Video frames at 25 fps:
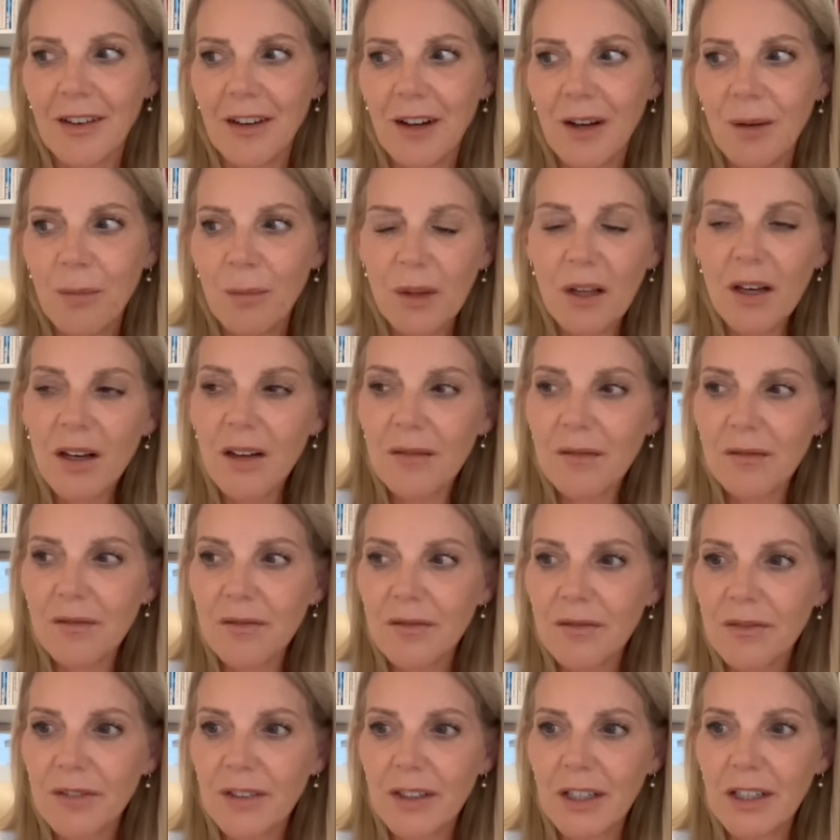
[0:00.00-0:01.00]
I'm
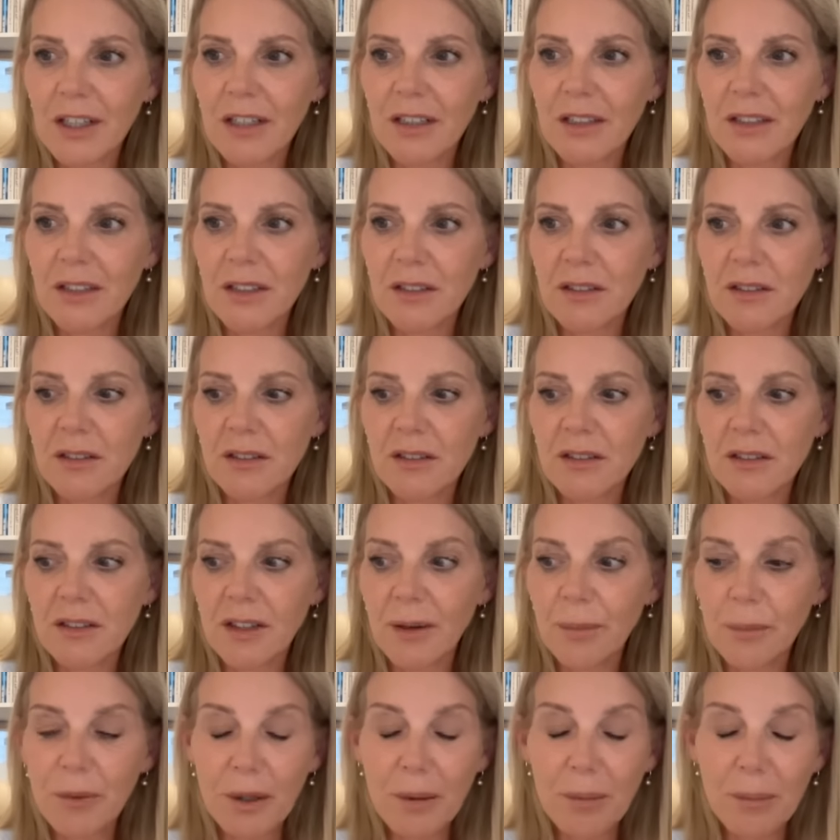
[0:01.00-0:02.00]
love and
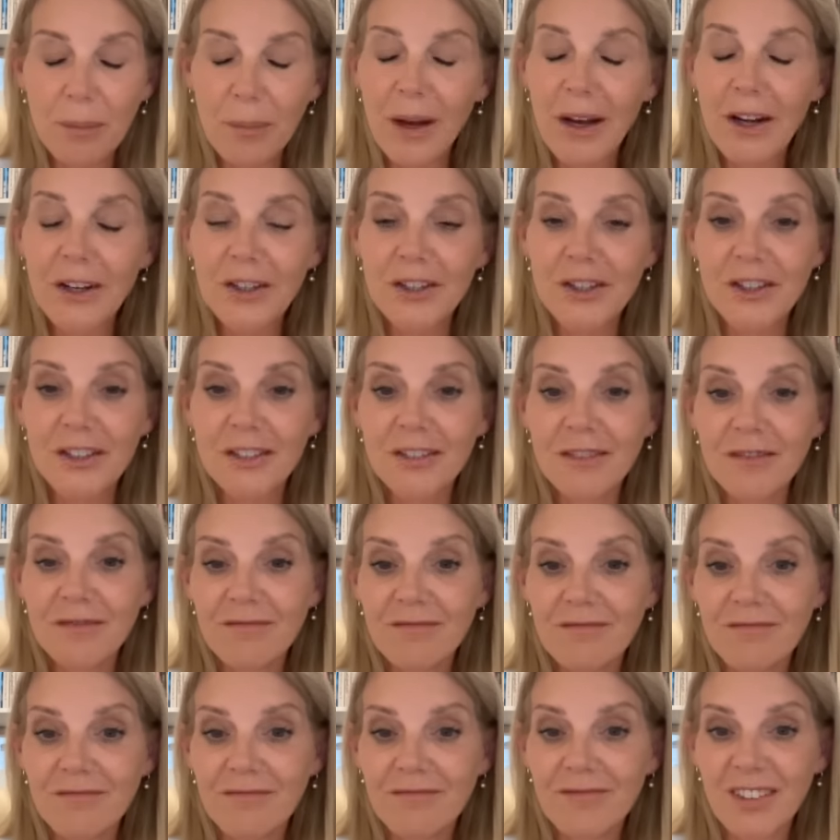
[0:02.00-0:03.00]
I'm
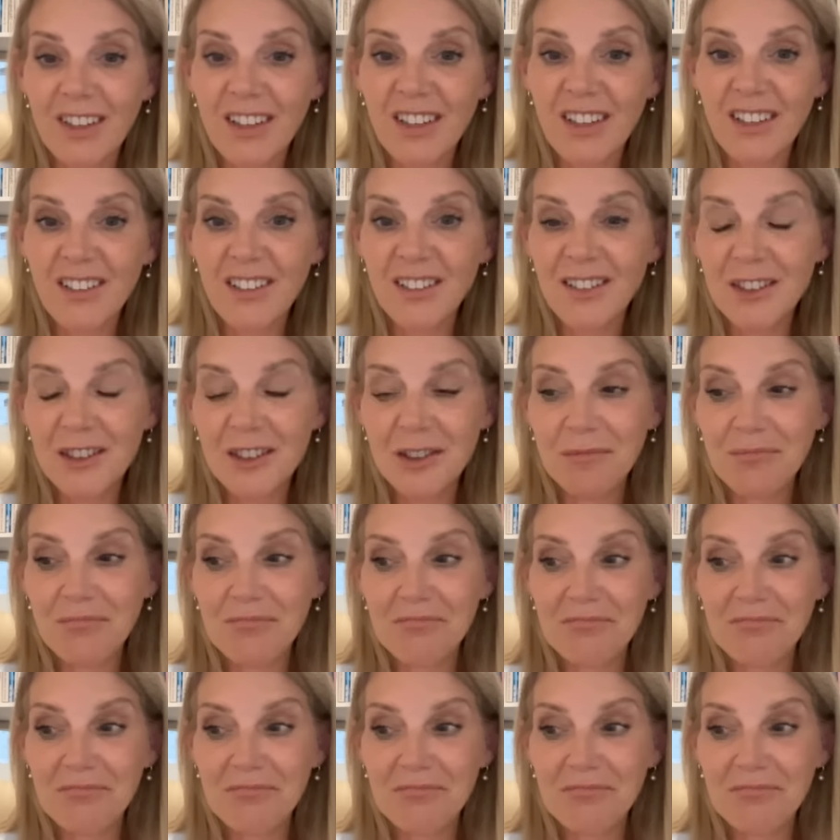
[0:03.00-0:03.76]
compassion and